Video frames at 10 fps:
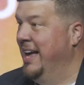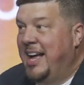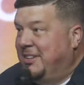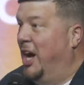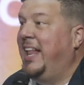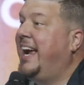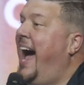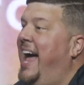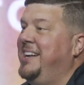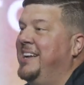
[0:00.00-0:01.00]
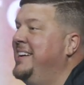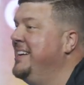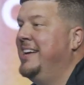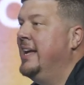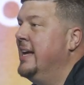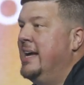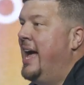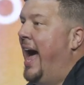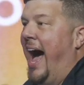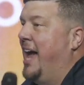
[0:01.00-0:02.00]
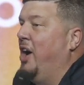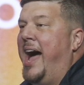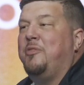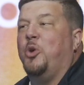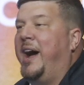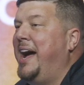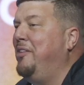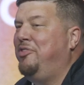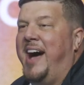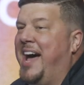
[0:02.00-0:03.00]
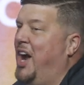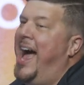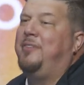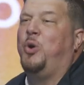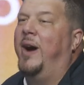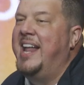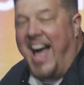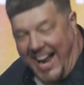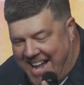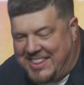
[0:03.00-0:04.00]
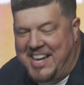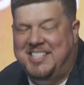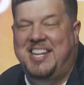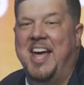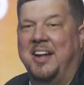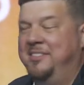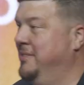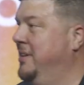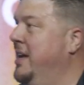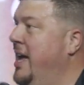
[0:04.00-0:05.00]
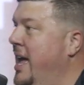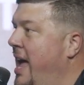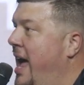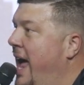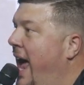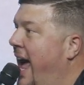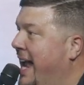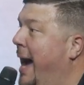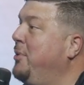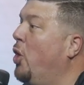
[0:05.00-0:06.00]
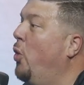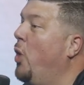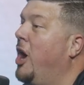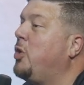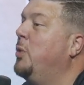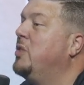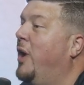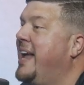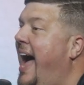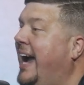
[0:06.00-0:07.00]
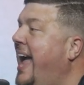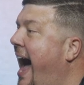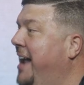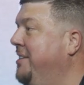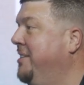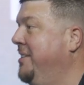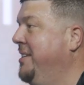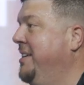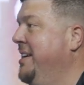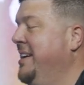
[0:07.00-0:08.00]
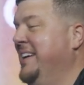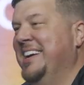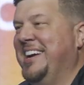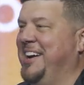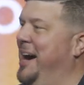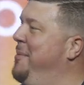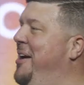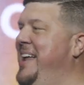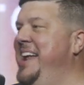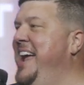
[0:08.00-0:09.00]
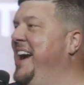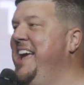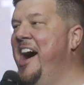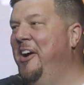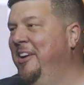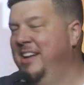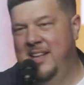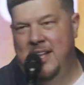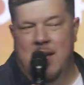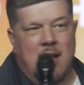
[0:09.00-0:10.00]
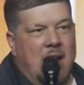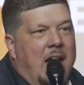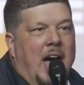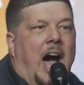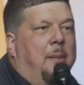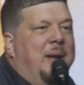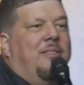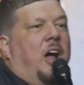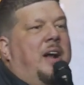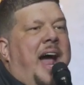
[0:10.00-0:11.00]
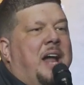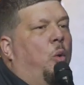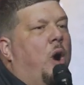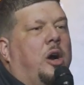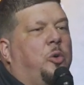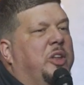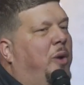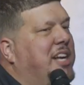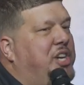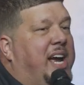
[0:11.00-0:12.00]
That's all I got. I don't have 12, I don't have 20, I got these 10. And I'm gonna work with what I got. Come on in here, y'all. How many learned how to work with what you